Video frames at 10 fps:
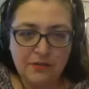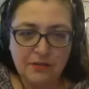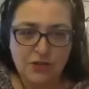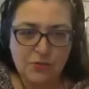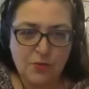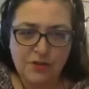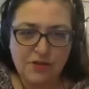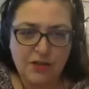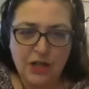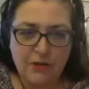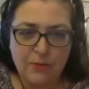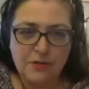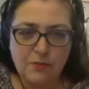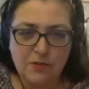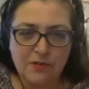It just wasn't. He
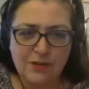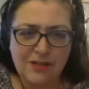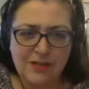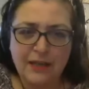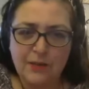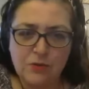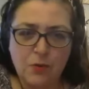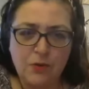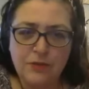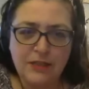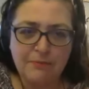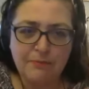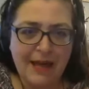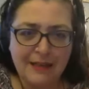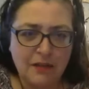wasn't like he was wounded in
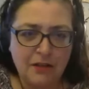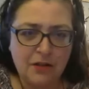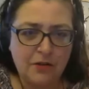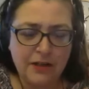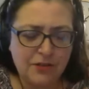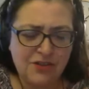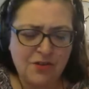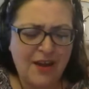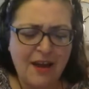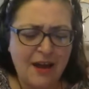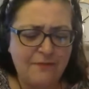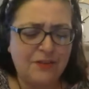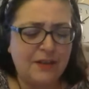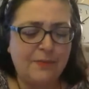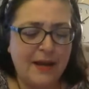battle, or it just
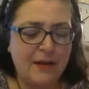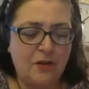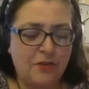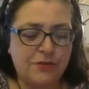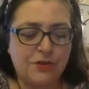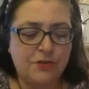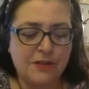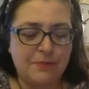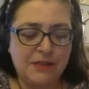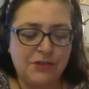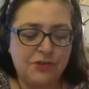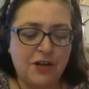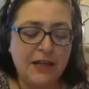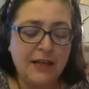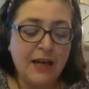everything about Hoster is a mystery.